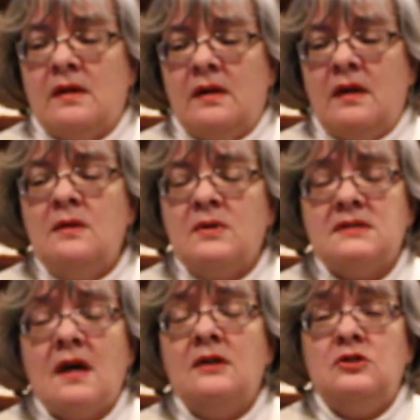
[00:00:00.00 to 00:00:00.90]
He
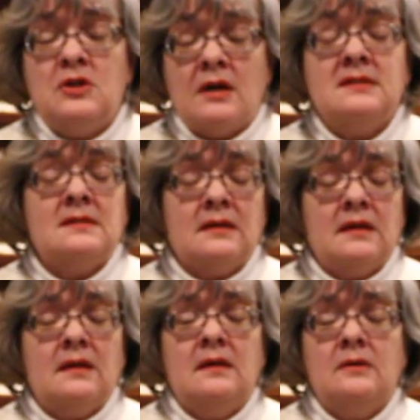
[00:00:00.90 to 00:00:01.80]
was
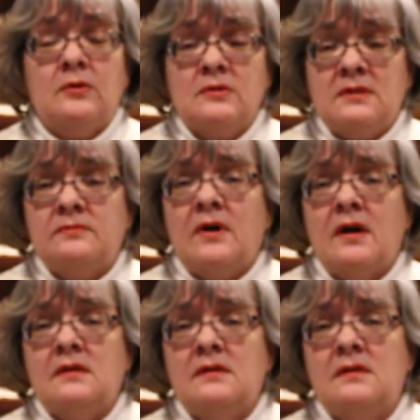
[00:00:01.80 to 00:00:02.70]
unjustly
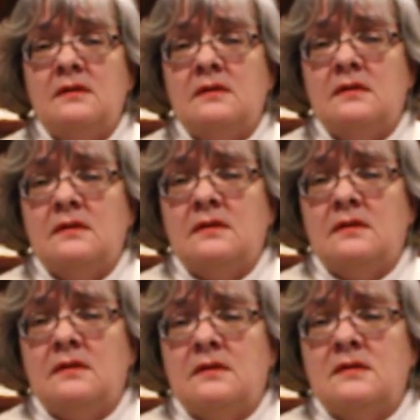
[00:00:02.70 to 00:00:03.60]
crucified,
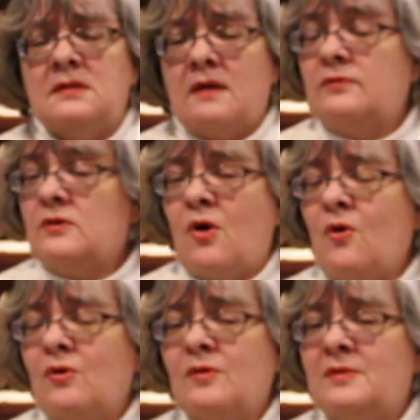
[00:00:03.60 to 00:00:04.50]
suffered
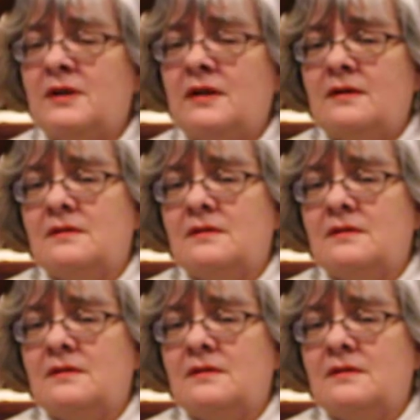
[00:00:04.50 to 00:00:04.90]
horribly,